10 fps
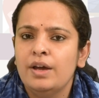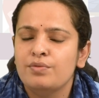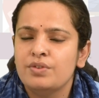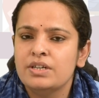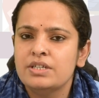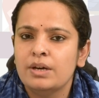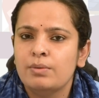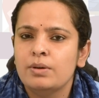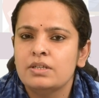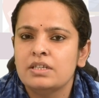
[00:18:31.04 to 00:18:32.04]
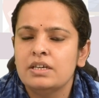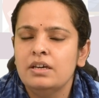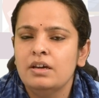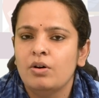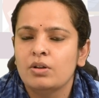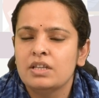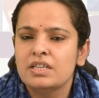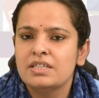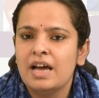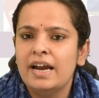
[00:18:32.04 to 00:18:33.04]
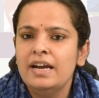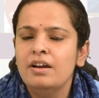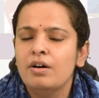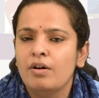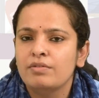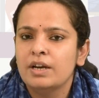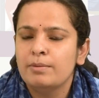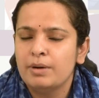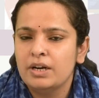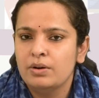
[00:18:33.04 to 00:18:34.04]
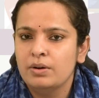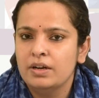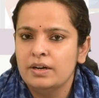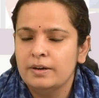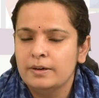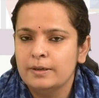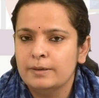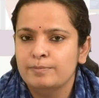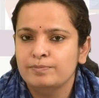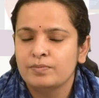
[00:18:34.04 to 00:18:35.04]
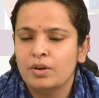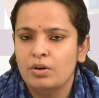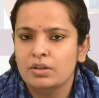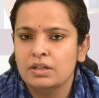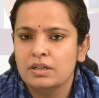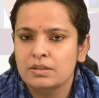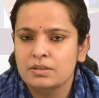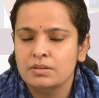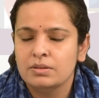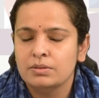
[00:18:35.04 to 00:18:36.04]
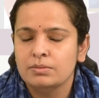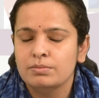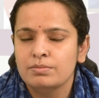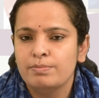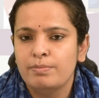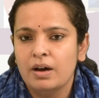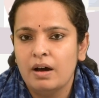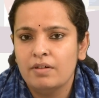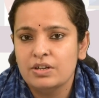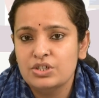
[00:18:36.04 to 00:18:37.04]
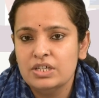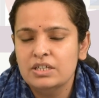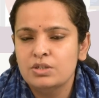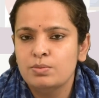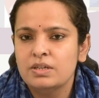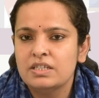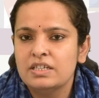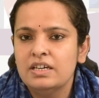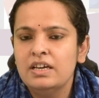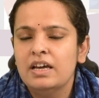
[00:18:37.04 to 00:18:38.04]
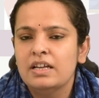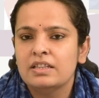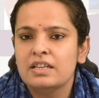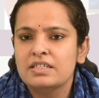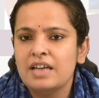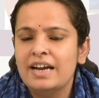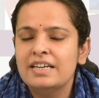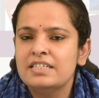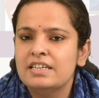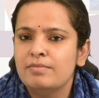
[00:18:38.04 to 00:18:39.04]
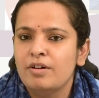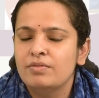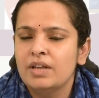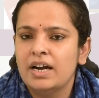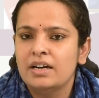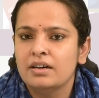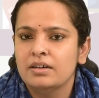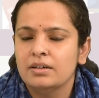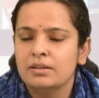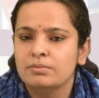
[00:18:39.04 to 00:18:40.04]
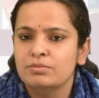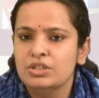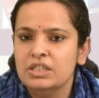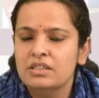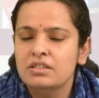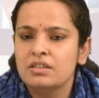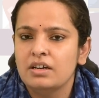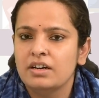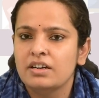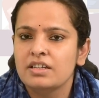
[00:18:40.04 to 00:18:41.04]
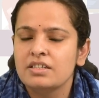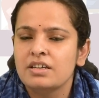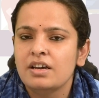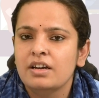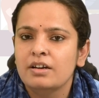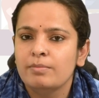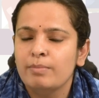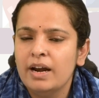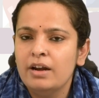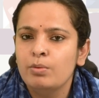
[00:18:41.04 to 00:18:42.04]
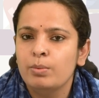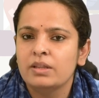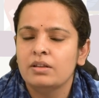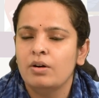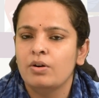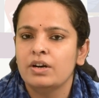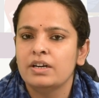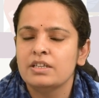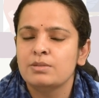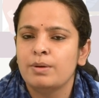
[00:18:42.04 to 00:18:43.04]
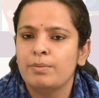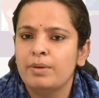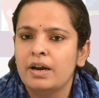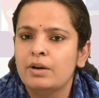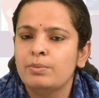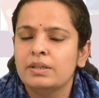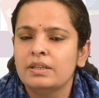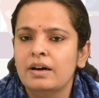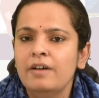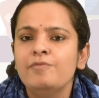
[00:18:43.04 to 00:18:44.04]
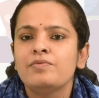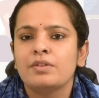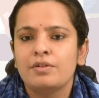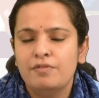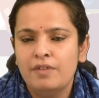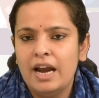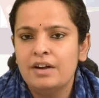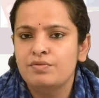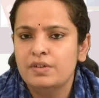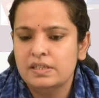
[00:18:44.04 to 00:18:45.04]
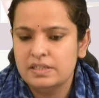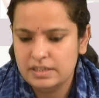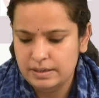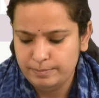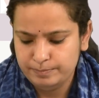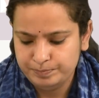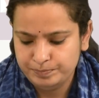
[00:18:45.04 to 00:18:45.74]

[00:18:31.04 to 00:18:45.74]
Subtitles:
every day. We see on the side of that particular on the our jeans, we see the side seam of that jeans, it is made with or it is prepared with the flat fill seam.